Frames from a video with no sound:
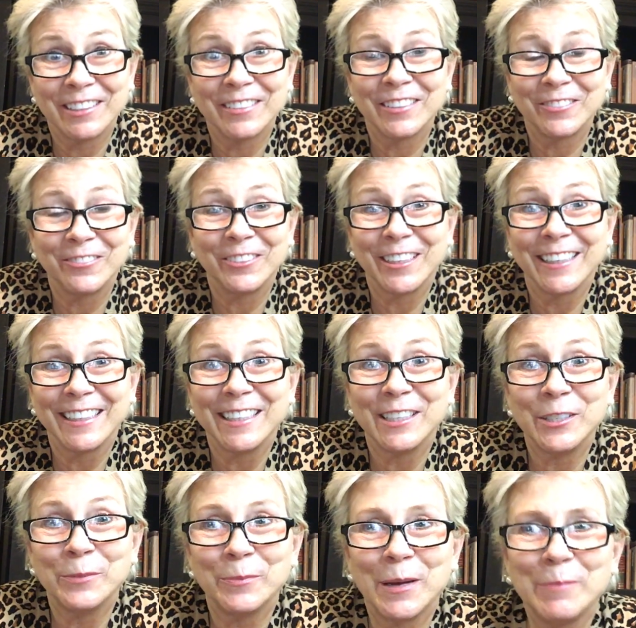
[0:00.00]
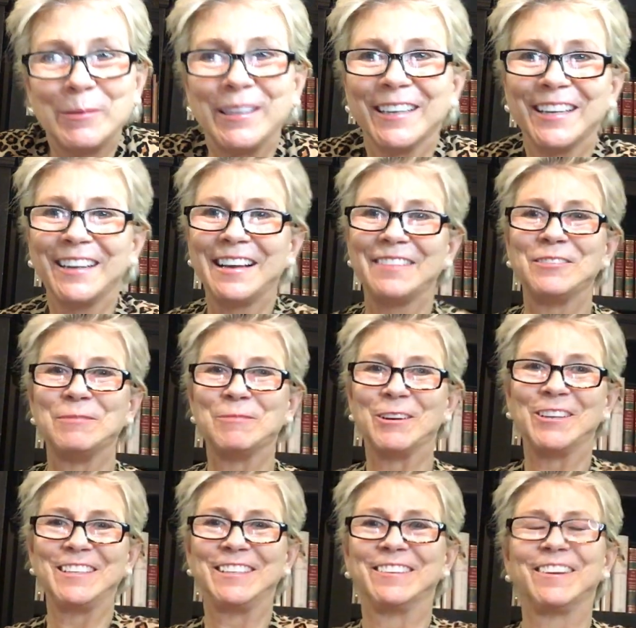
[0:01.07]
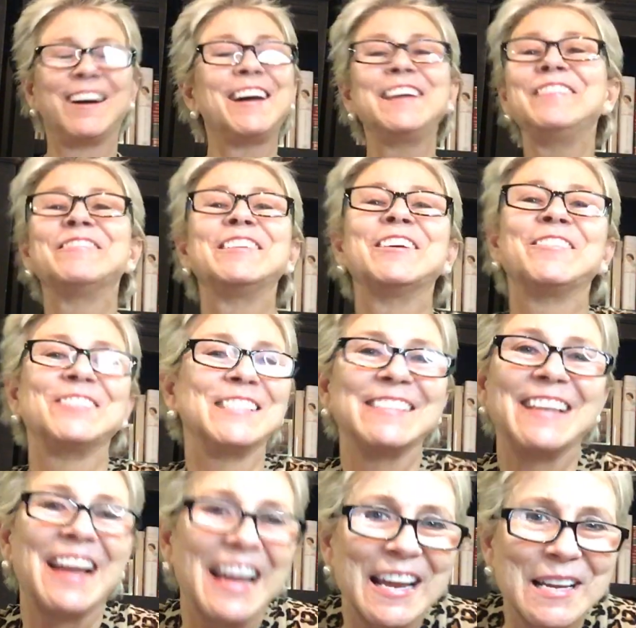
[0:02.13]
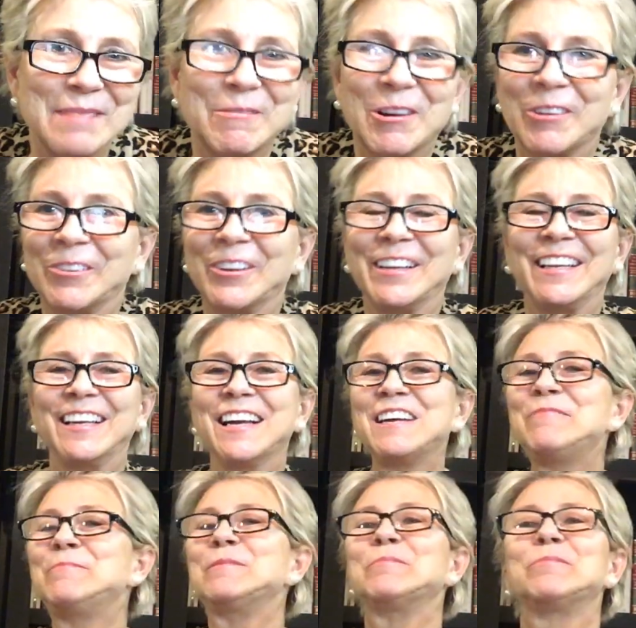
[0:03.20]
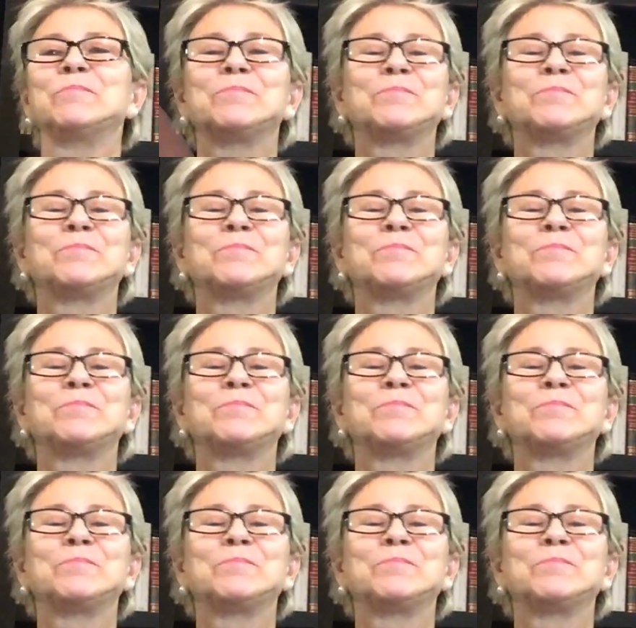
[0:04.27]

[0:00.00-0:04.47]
when I get a new puppy? I'll have him on here. I even know his name already. I've been